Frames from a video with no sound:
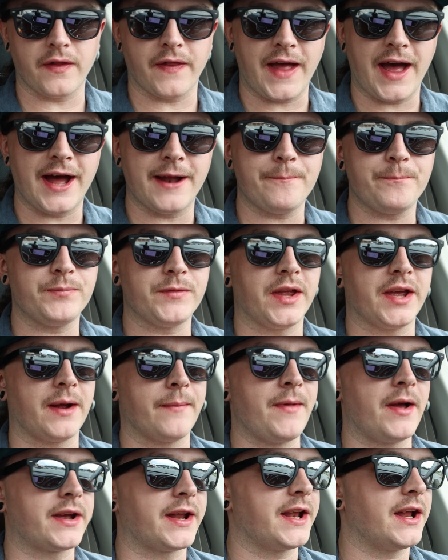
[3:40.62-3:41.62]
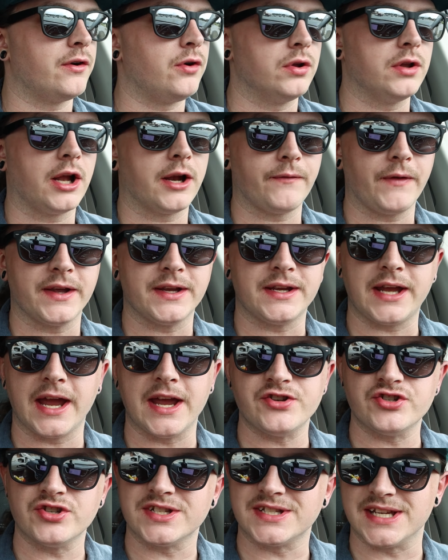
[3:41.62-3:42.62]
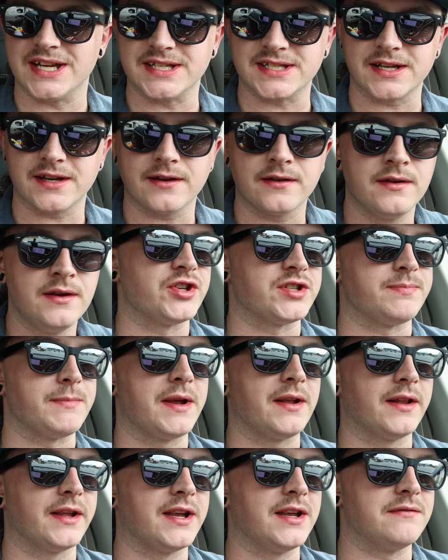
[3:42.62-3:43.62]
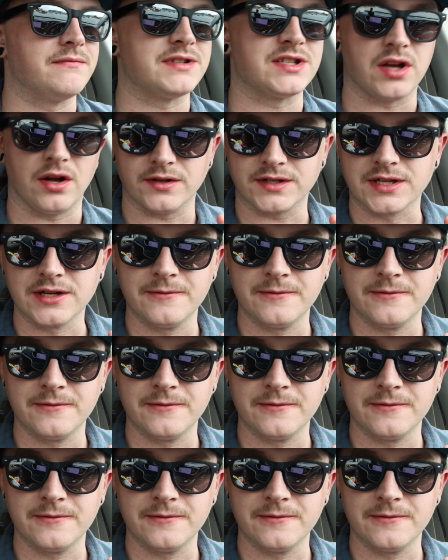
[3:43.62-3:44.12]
than that, like, I'm not getting a whole lot of like Cajun seasoning, just mainly salt